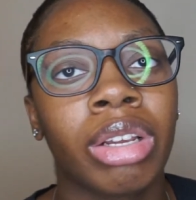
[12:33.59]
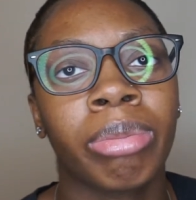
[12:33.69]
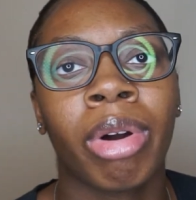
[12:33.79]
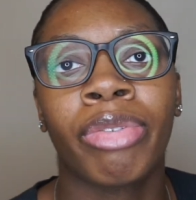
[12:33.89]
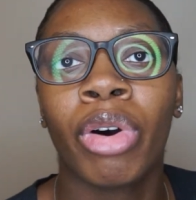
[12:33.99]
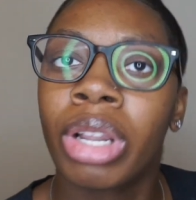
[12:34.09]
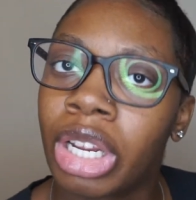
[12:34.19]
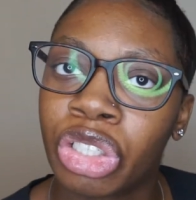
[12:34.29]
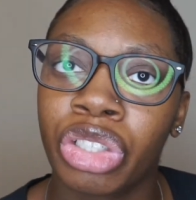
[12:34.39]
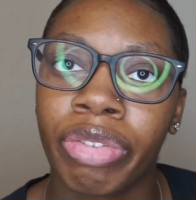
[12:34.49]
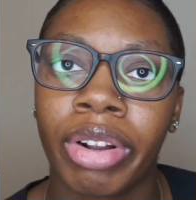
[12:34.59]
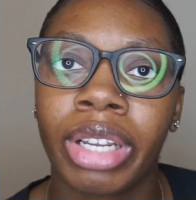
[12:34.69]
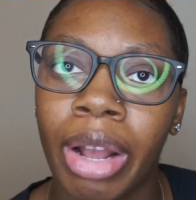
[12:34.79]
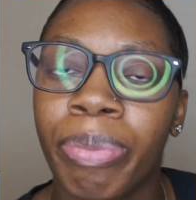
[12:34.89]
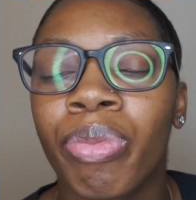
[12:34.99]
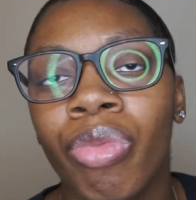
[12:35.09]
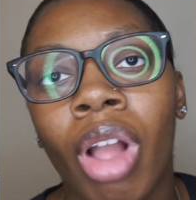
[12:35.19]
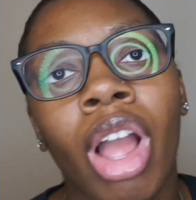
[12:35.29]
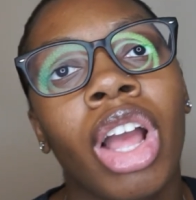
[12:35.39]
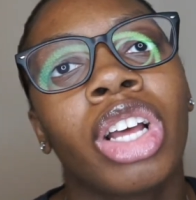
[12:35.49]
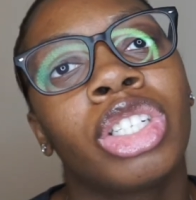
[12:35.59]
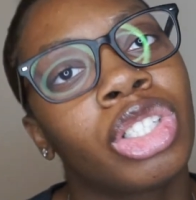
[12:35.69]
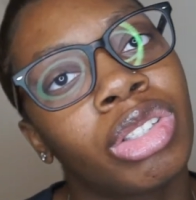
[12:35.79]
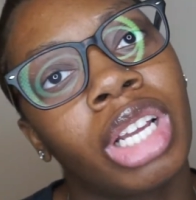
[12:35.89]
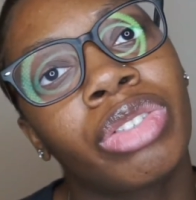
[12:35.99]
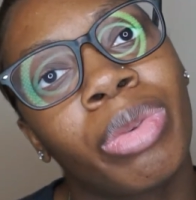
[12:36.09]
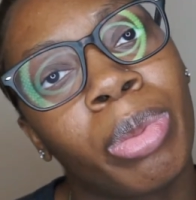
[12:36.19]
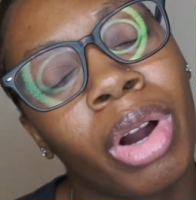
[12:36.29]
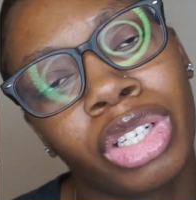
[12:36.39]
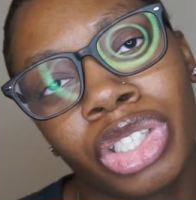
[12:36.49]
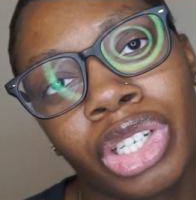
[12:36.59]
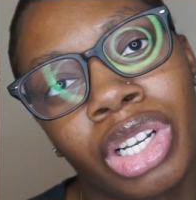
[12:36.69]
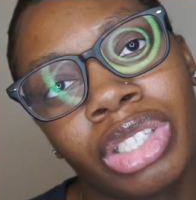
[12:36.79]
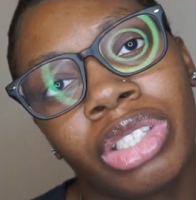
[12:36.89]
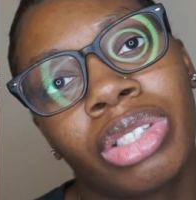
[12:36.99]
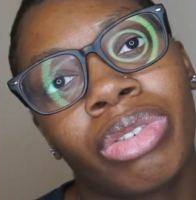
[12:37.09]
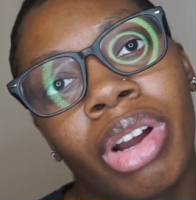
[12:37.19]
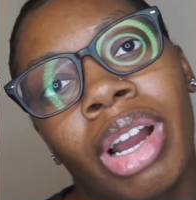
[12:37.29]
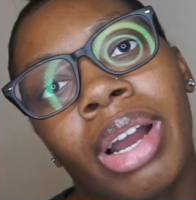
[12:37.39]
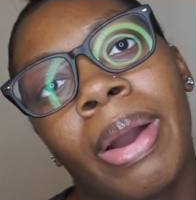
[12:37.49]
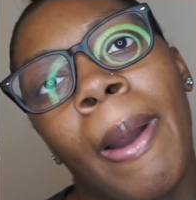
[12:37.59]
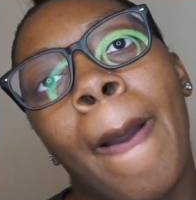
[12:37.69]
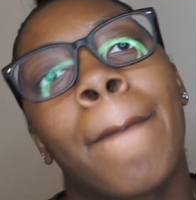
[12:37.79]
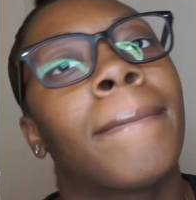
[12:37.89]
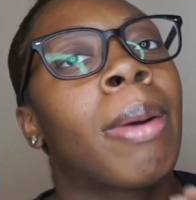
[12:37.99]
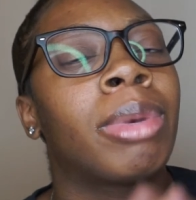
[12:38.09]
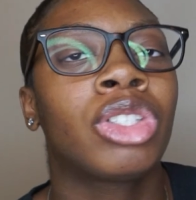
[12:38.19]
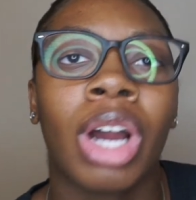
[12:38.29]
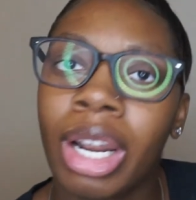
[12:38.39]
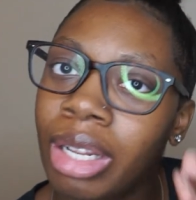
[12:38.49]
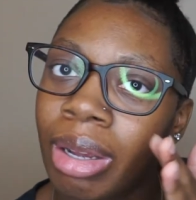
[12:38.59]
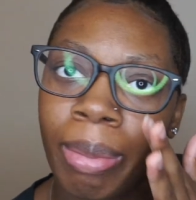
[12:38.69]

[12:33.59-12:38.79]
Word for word: my full collection stuff like that so thanks for watching subscribe i'm gonna try to